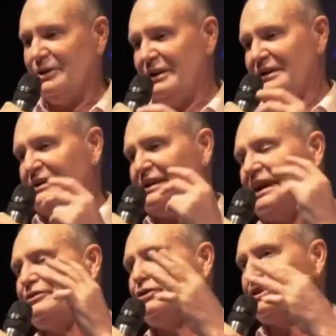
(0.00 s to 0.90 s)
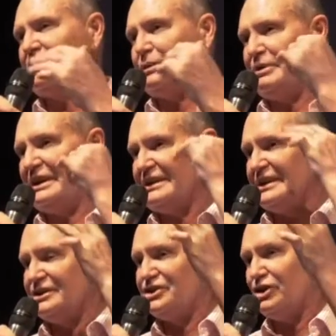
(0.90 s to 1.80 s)
He went, Glenn Rowley, you're playing
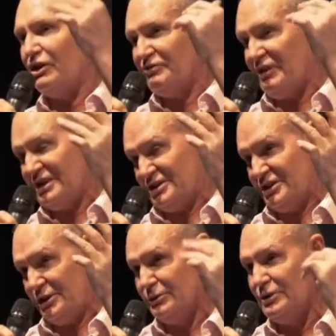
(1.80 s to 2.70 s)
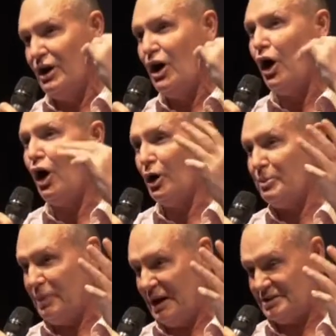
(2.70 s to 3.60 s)
against John Fastenew,
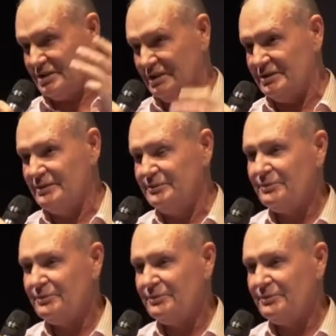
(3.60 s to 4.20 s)
hard bastard.